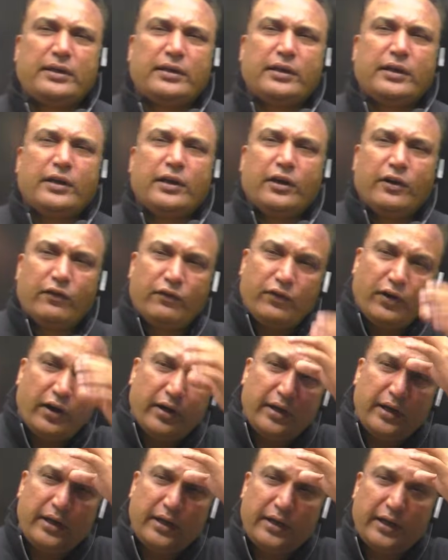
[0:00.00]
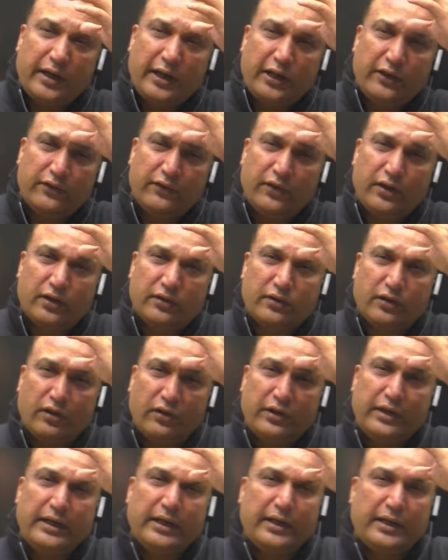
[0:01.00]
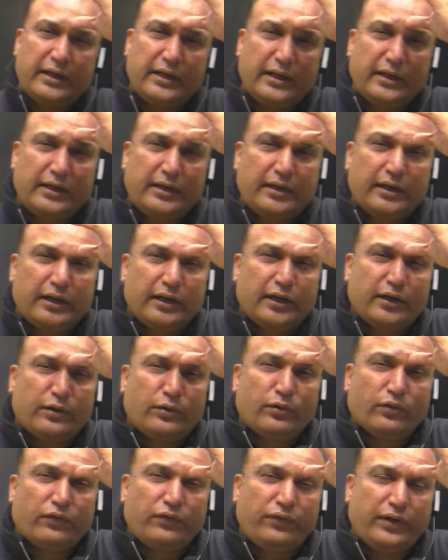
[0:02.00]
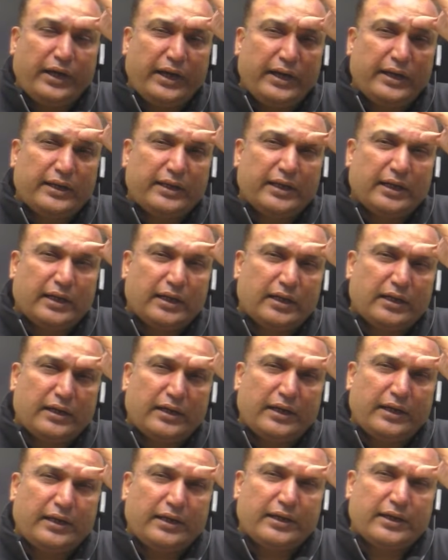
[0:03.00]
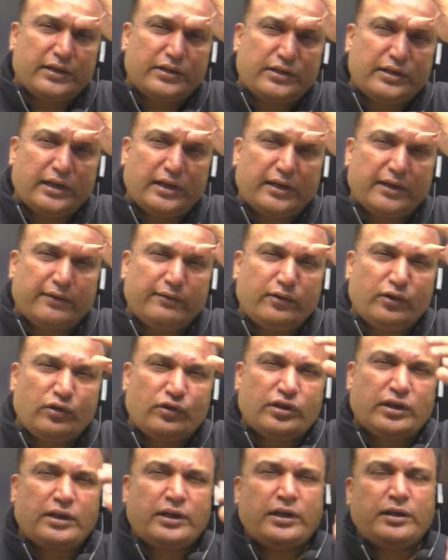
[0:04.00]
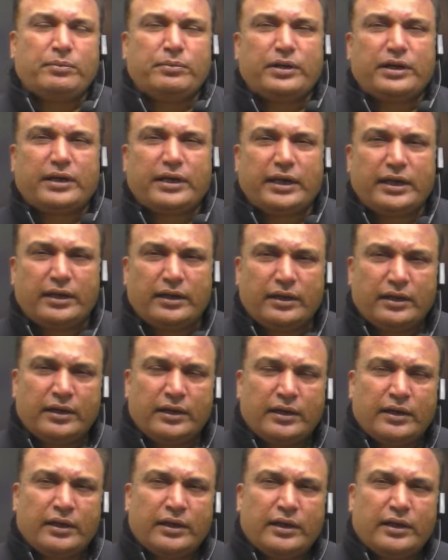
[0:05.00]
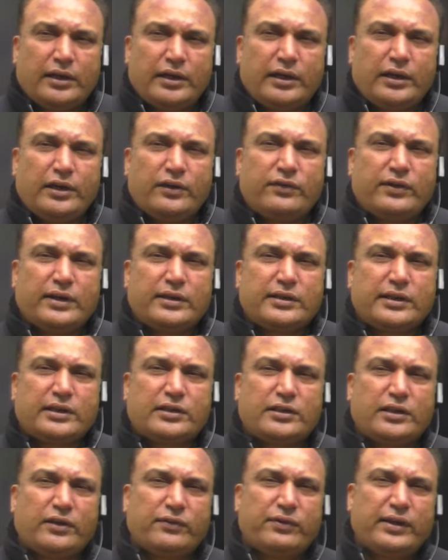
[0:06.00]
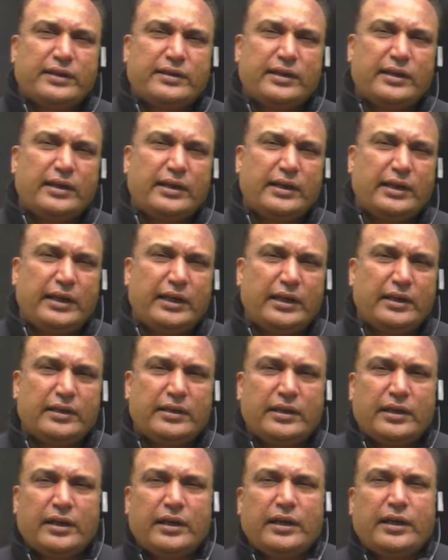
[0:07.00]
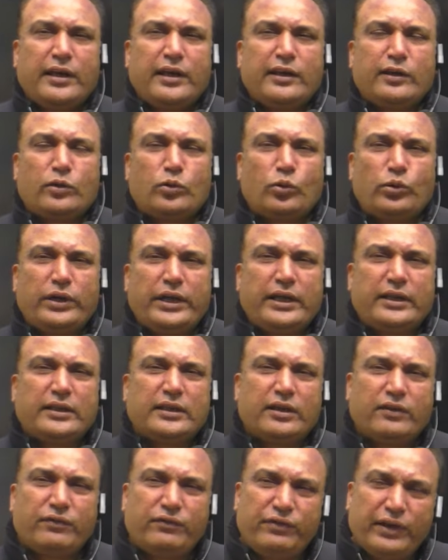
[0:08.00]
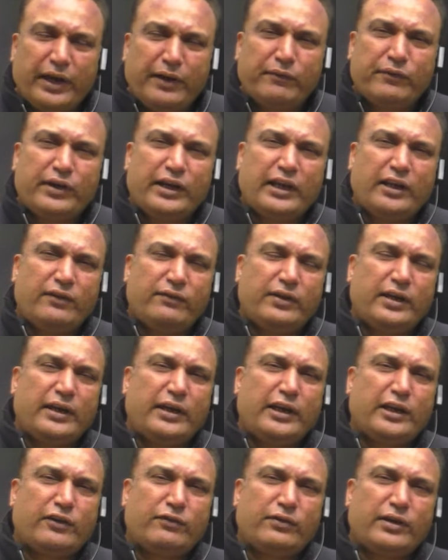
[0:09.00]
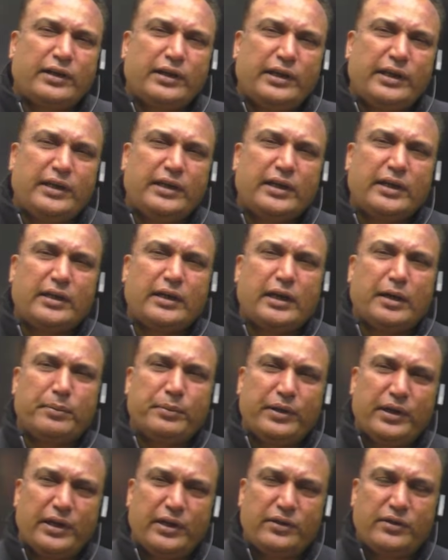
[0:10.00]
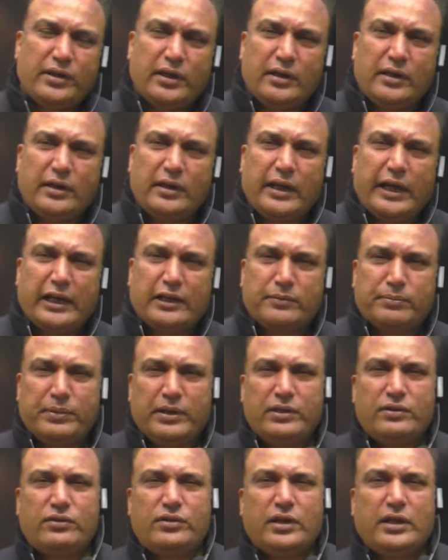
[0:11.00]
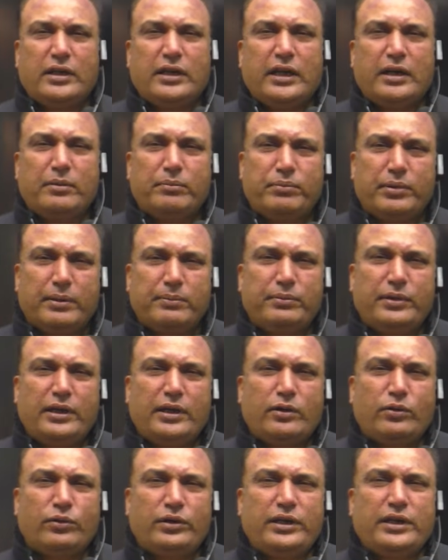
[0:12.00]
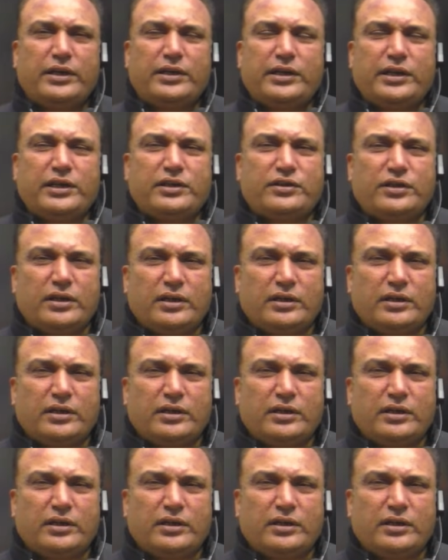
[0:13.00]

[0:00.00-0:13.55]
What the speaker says: Foreign trade was oriented to feed the industrial revolution in Britain. Infrastructure facilities, including the famed railway network, needed upgradation, expansion, and public orientation.